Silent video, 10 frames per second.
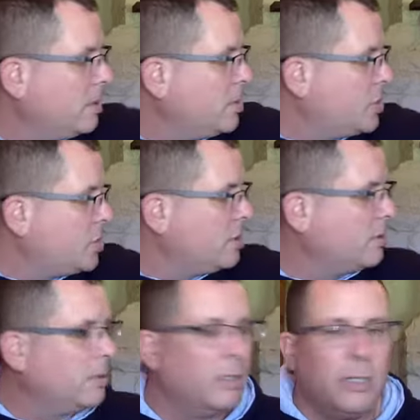Shh.
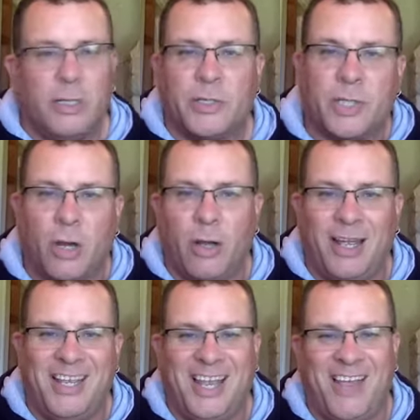So
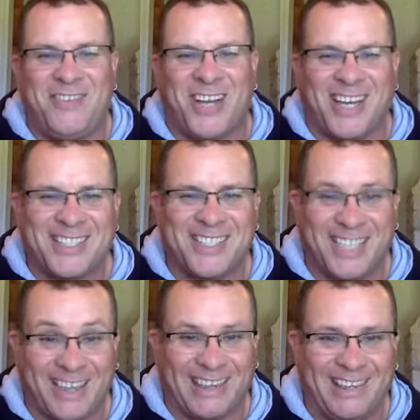I have dogs.
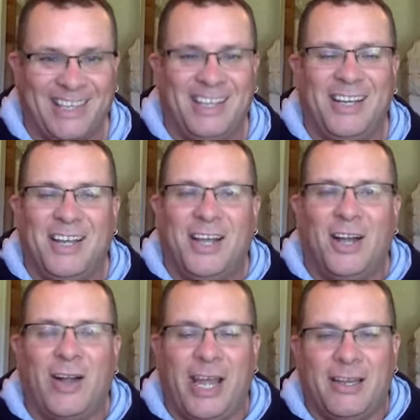
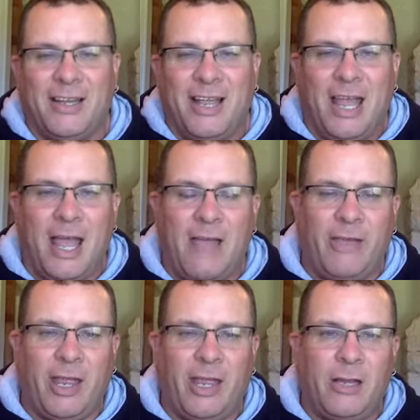All right. Have
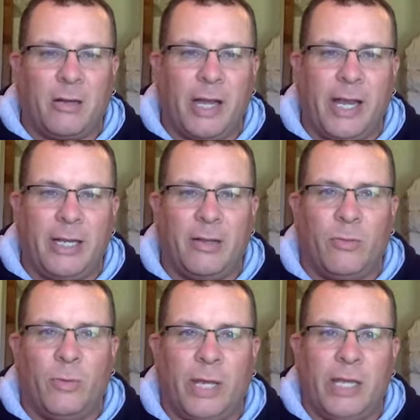a great
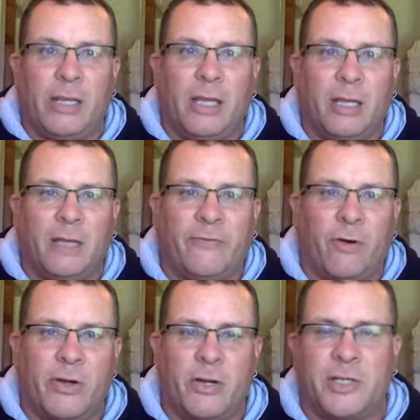week. I look
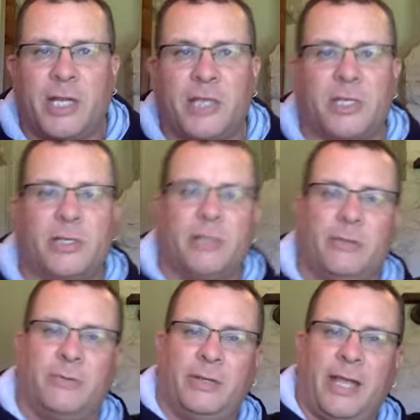forward to your discussions.
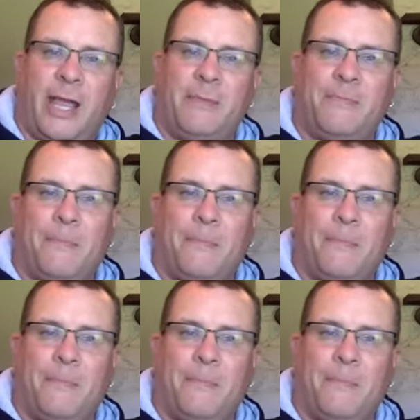Okay.